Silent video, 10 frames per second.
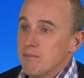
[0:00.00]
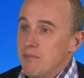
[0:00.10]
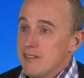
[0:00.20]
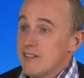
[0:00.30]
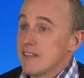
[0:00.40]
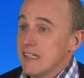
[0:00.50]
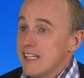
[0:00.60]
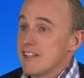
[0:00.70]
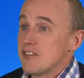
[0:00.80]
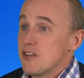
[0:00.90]
Business
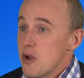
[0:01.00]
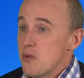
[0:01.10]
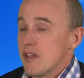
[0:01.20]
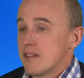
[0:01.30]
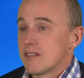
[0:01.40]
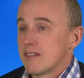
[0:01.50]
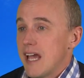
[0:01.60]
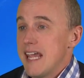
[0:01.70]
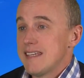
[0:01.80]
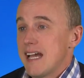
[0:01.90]
leaders know this.
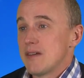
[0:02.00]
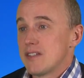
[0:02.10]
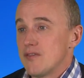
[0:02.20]
8 out